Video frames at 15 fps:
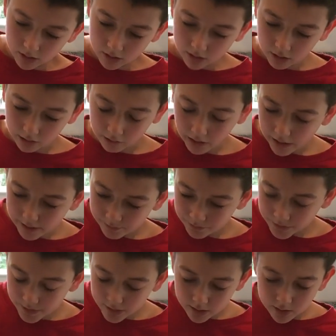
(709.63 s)
All right.
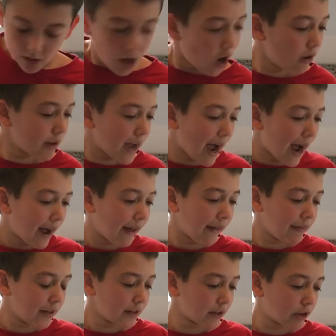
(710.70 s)
Oh yeah, and
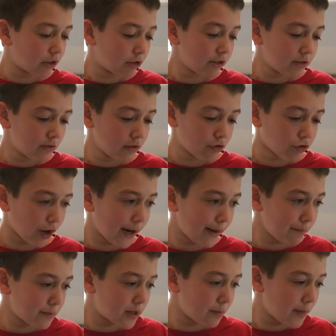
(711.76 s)
the
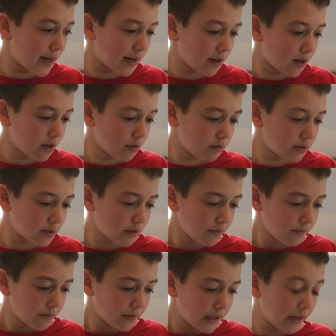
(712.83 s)
grape tomatoes,
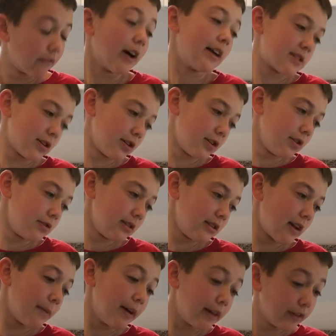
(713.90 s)
unless you're using
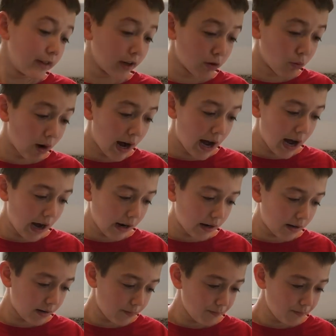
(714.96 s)
them in the guac.